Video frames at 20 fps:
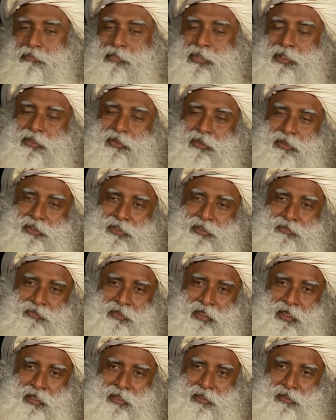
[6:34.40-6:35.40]
Because
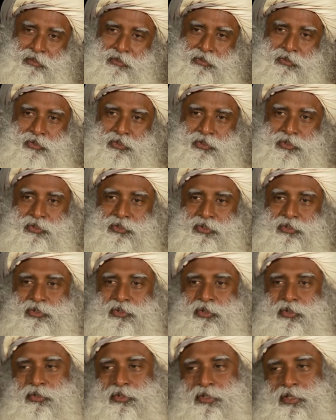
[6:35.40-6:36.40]
of that, you
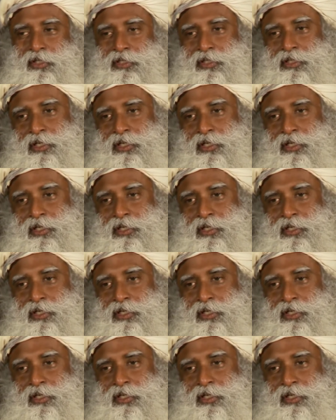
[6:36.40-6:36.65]
chose a